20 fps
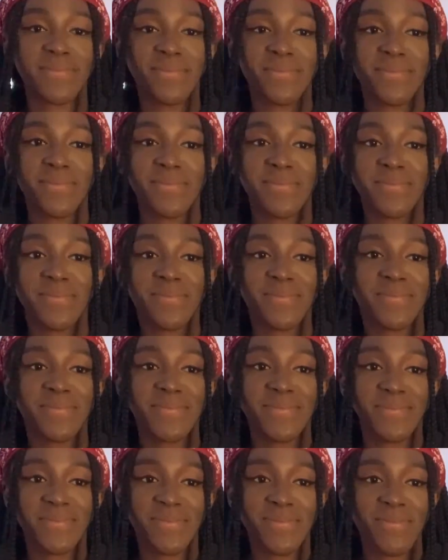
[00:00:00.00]

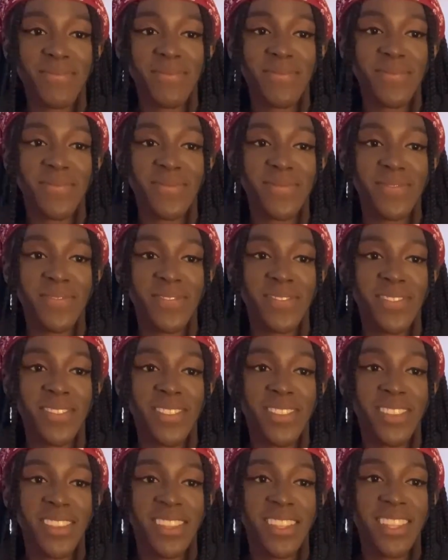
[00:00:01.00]

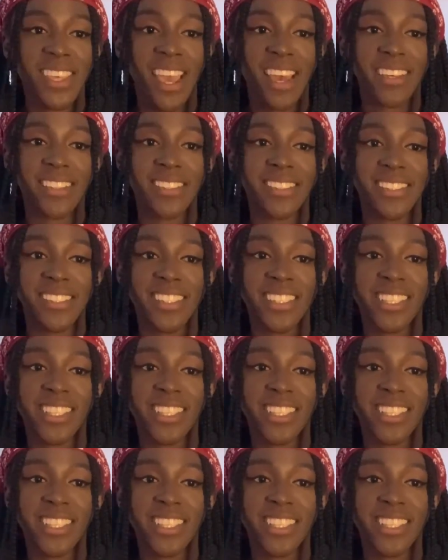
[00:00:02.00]
This person isn't speaking.